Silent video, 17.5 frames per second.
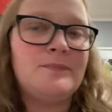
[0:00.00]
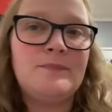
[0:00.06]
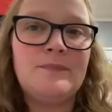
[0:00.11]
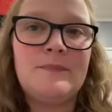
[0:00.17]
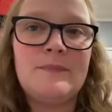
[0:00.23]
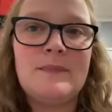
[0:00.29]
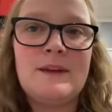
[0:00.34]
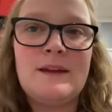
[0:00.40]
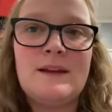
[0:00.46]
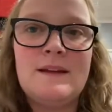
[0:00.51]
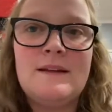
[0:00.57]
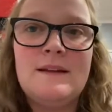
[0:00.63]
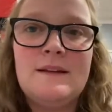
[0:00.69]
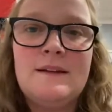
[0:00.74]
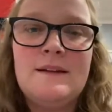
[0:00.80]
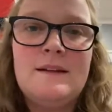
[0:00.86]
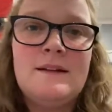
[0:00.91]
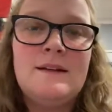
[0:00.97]

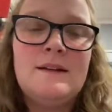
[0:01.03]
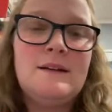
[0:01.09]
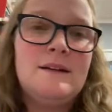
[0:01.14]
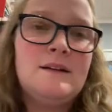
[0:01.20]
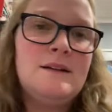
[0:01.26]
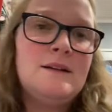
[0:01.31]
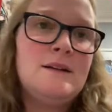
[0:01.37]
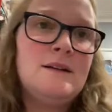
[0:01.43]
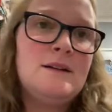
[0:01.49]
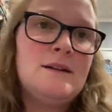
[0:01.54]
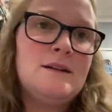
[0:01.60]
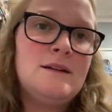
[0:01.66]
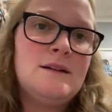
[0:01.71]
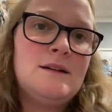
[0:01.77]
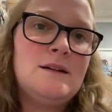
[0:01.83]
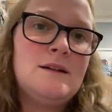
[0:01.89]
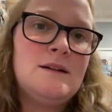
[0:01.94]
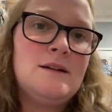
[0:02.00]

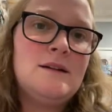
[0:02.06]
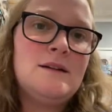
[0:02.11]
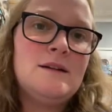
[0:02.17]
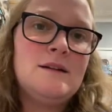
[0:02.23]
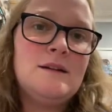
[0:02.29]
Nobody speaks.